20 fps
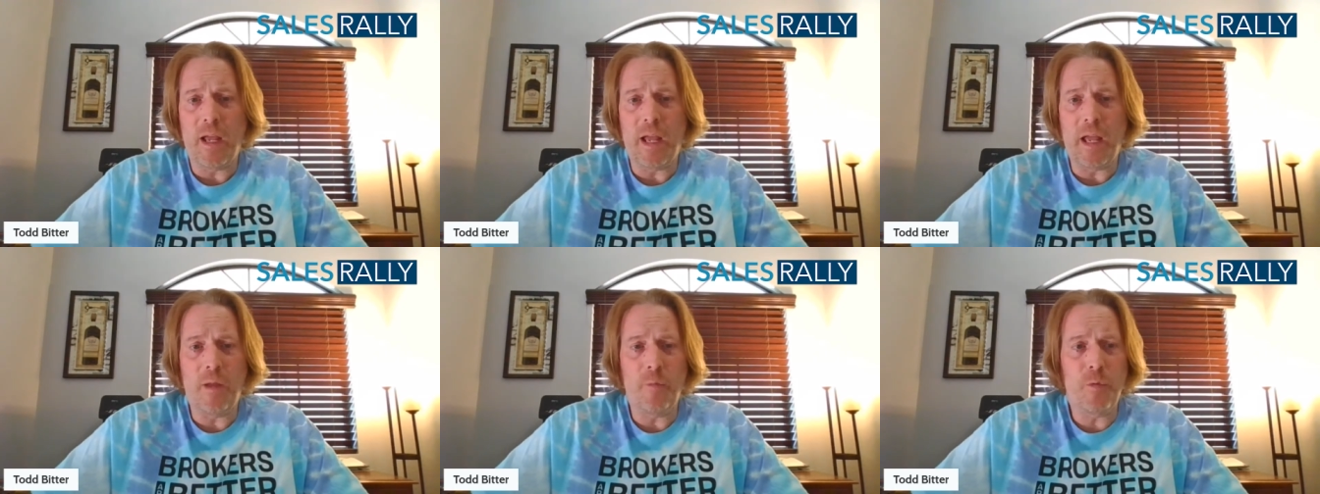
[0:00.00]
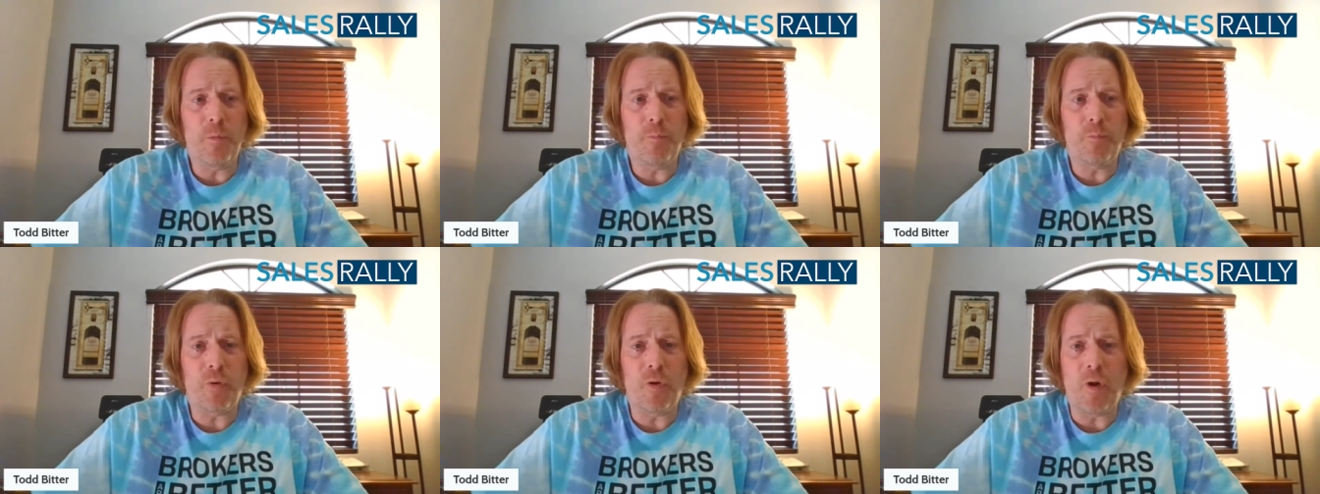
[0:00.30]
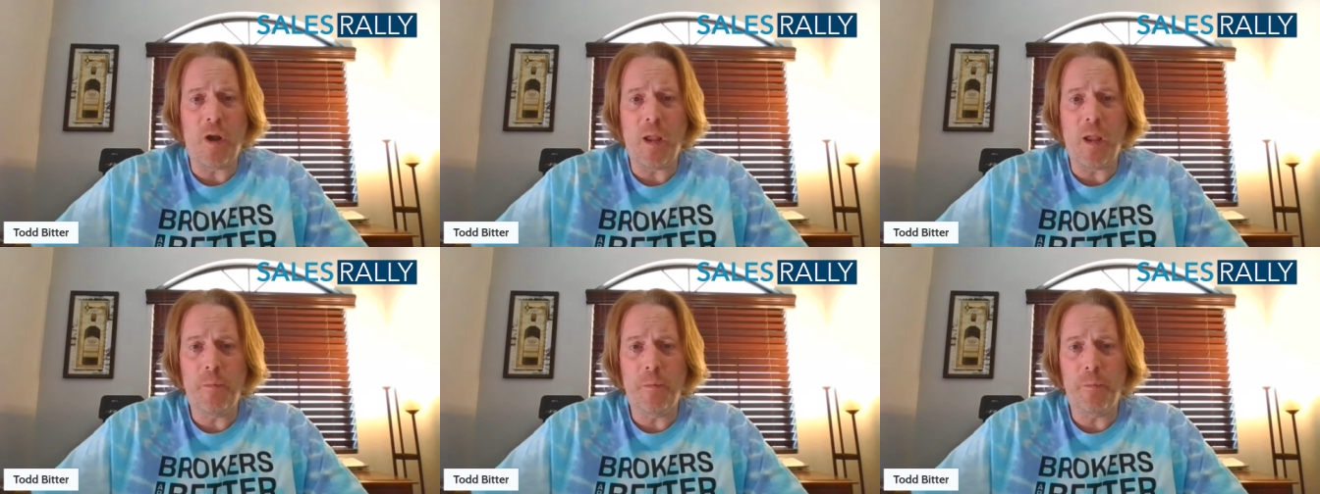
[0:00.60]
I would
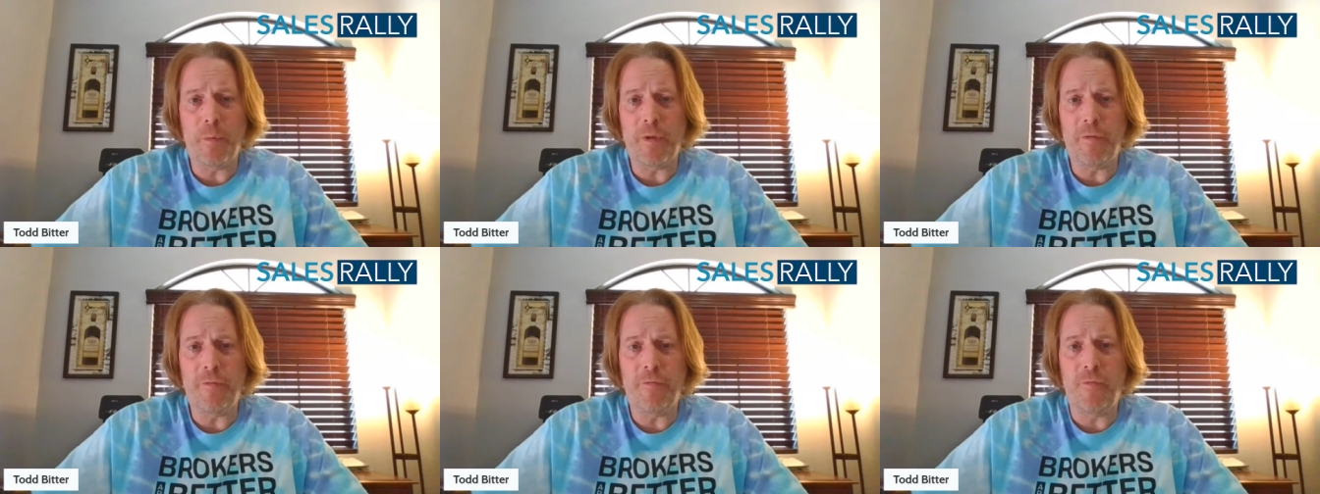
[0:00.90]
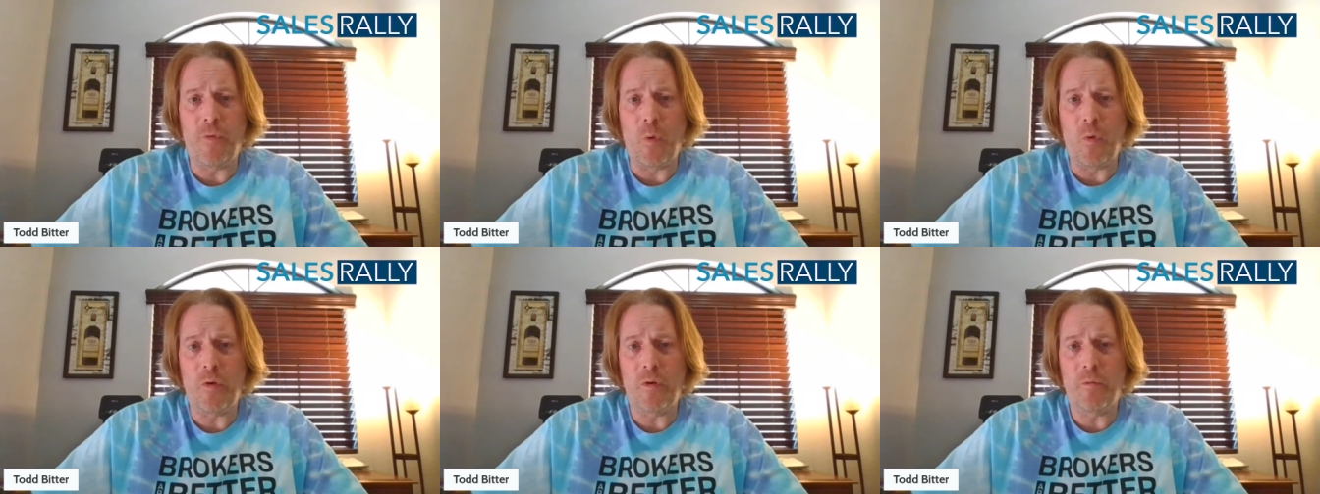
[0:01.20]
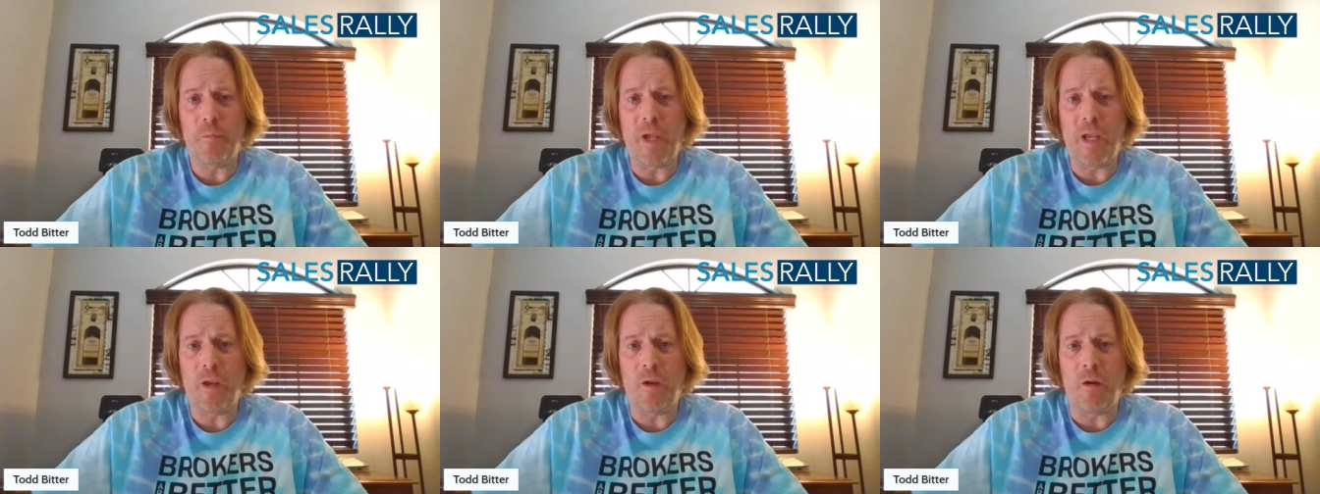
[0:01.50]
probably
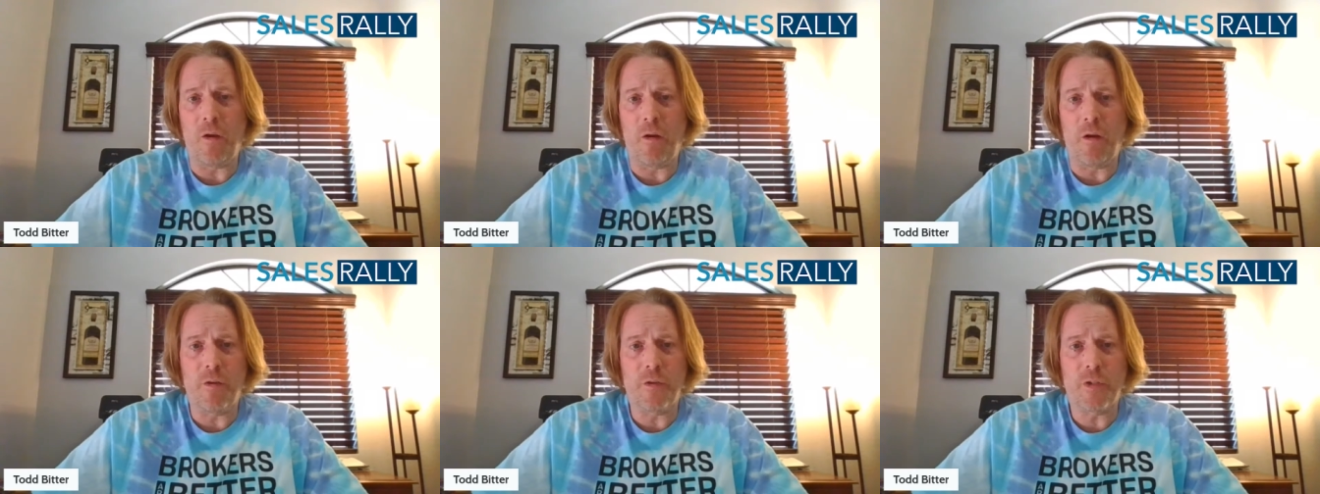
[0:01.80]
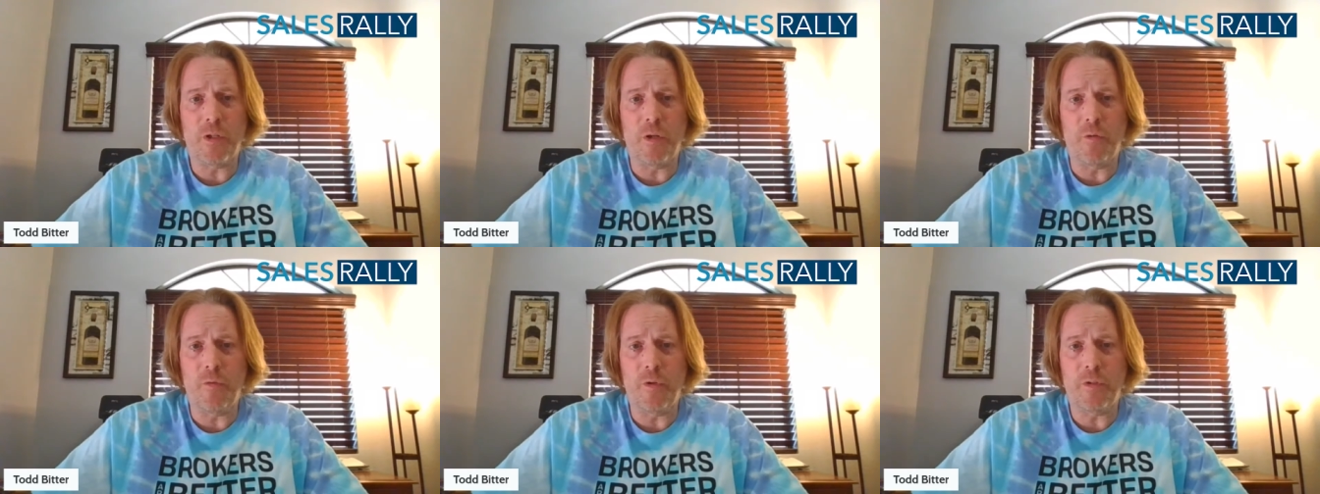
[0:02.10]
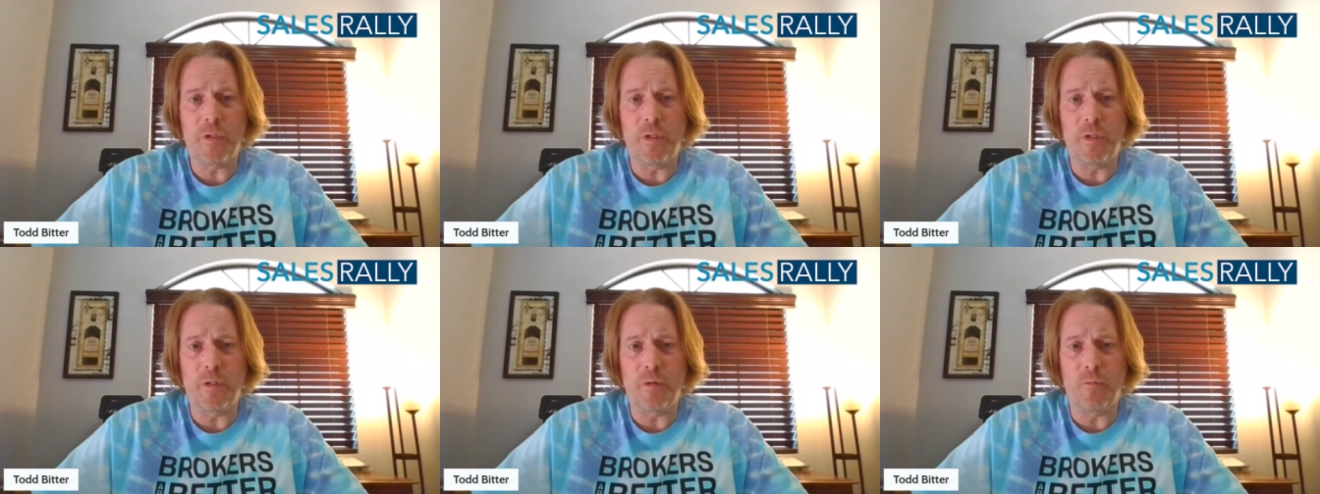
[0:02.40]
forward my calls over
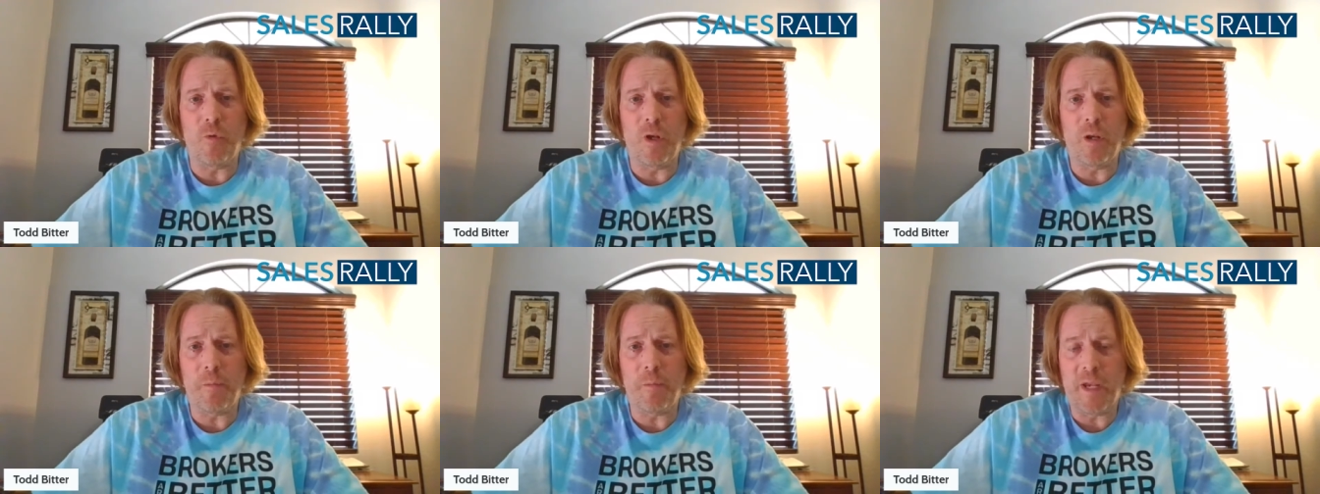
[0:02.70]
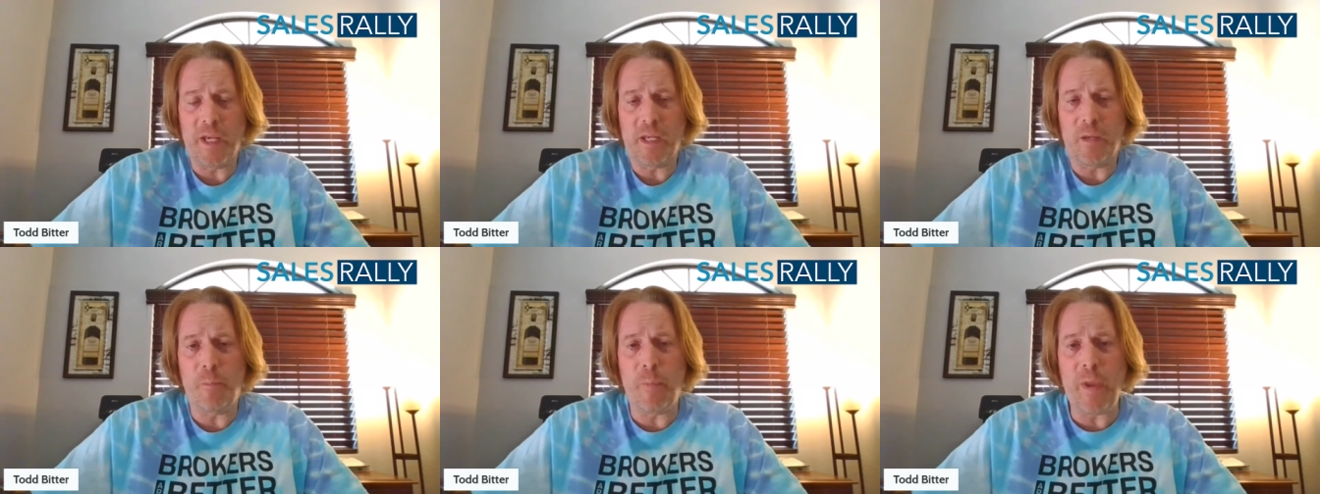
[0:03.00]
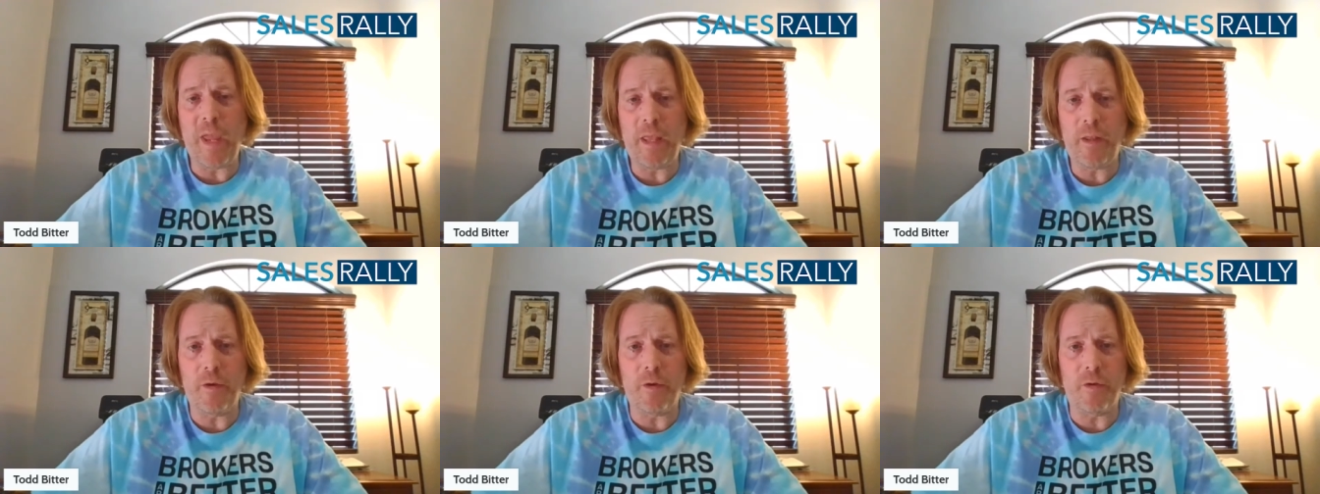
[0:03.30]
to one of my
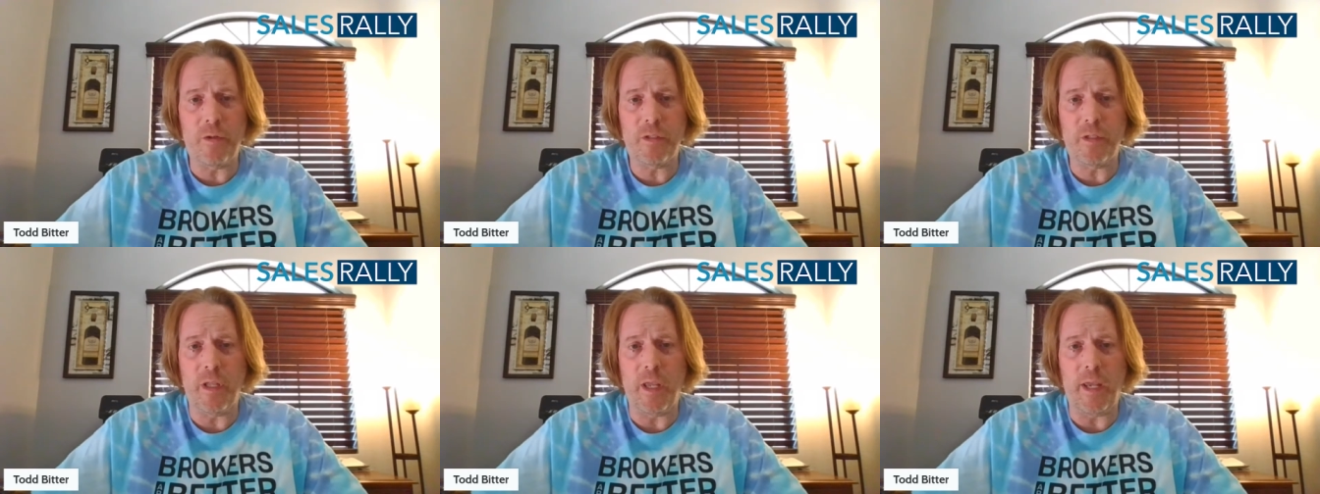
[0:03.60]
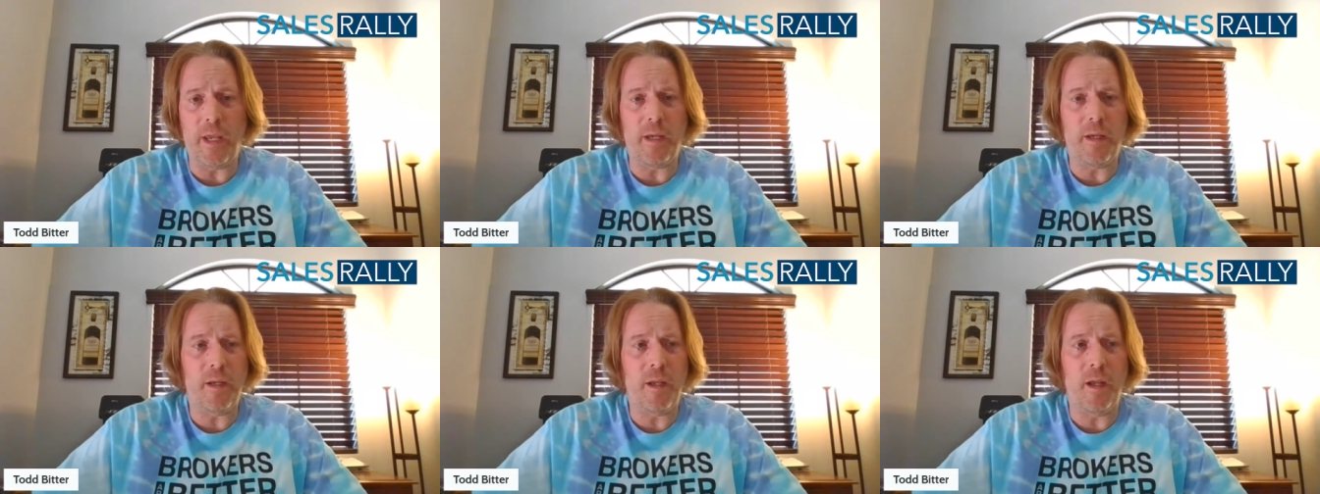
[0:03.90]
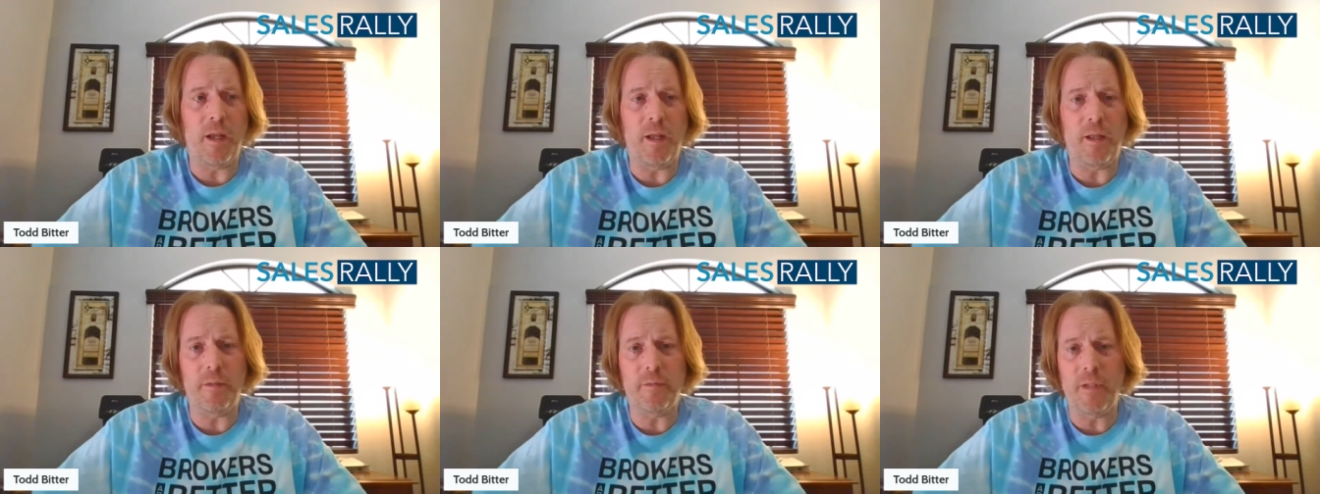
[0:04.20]
competitors, like
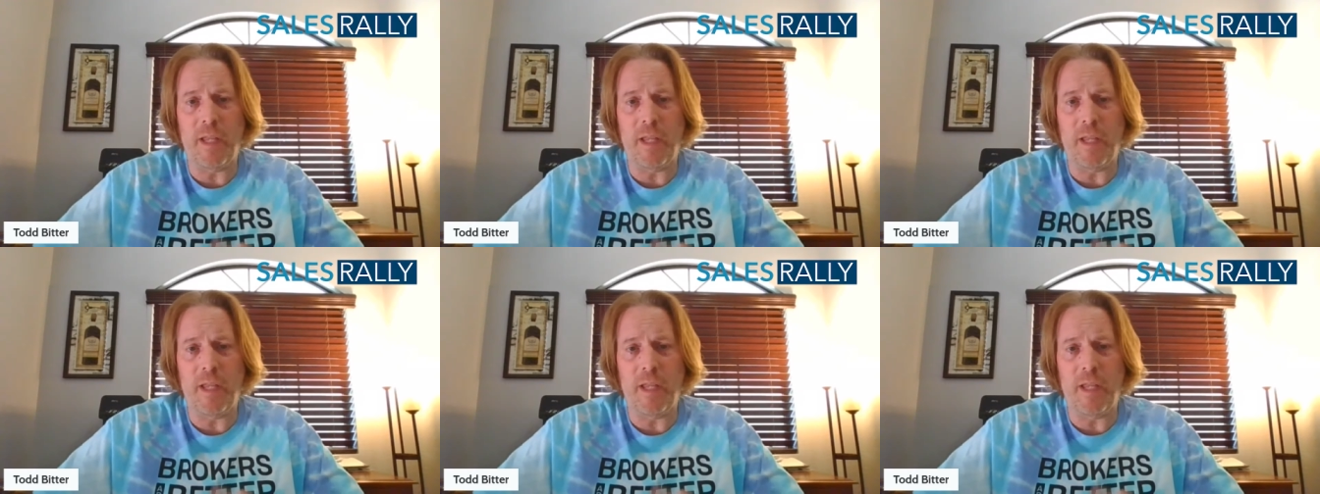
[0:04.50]
uh,